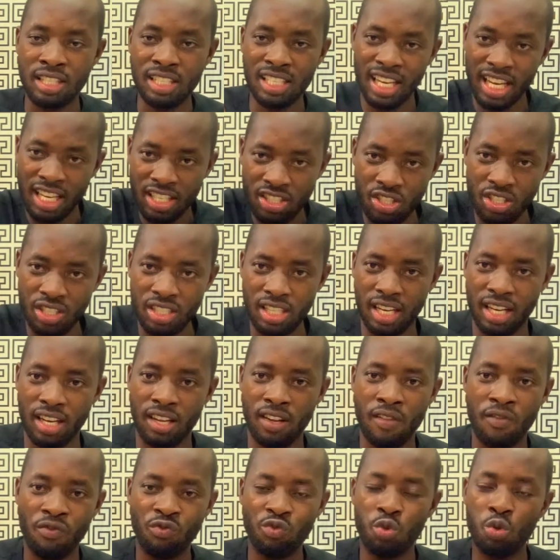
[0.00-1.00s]
Nigeria
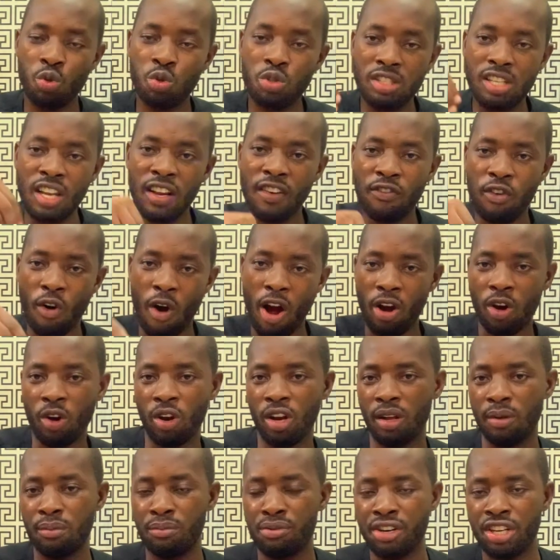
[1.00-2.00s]
to seek for a
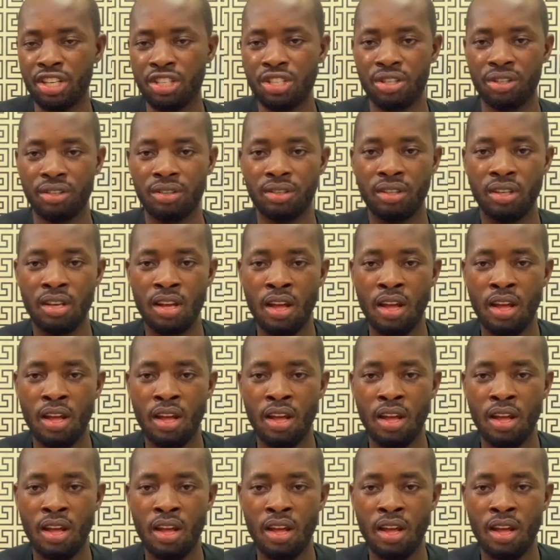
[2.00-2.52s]
collaboration.